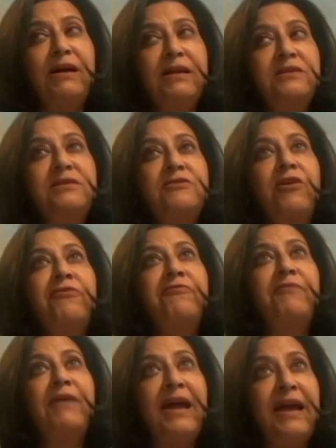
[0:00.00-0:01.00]
months right.
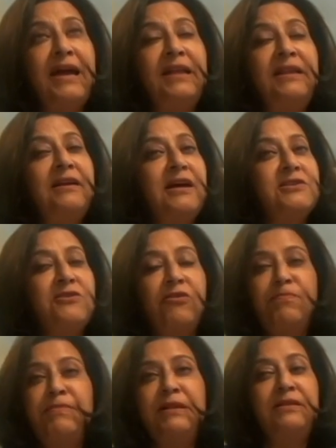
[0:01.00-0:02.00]
of air that does
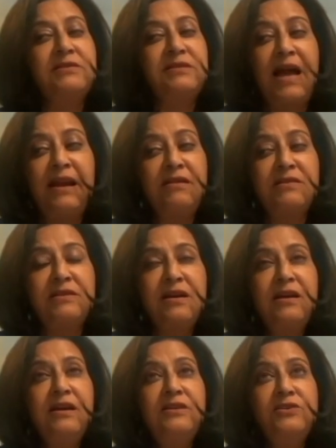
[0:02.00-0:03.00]
not meet the standards.
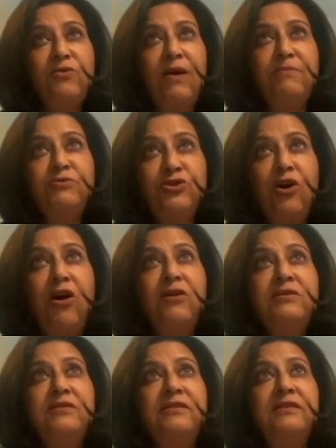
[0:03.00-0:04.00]
Right. So I'm
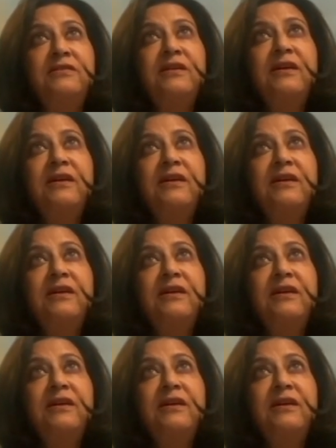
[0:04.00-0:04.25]
shocked that